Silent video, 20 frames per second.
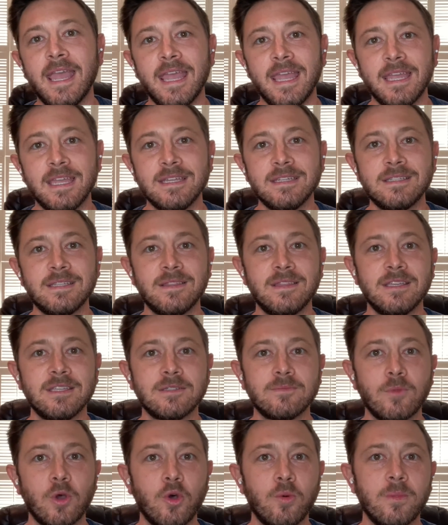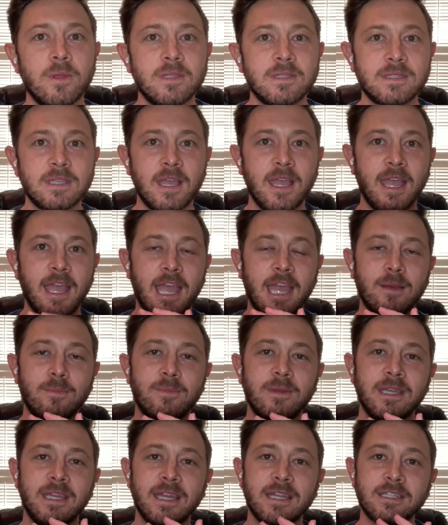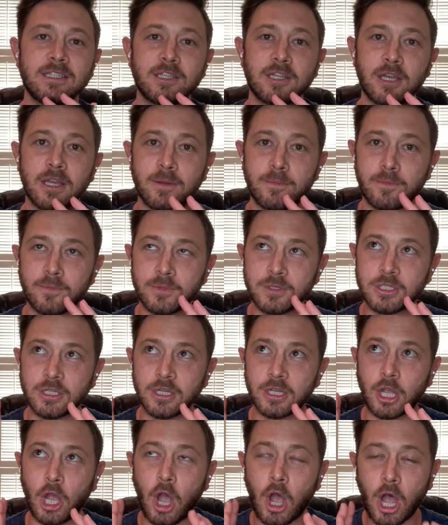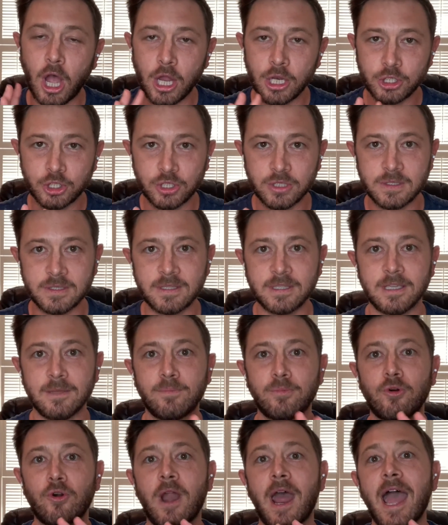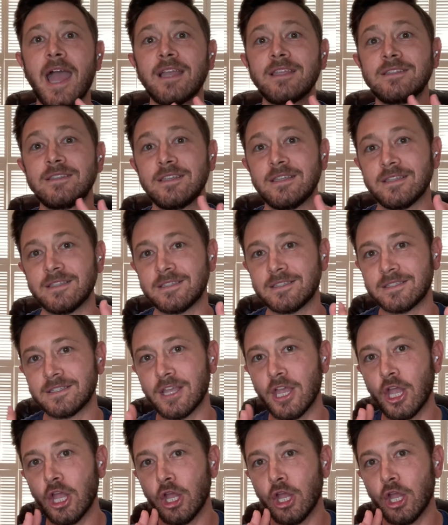into these moments and begin to consciously practice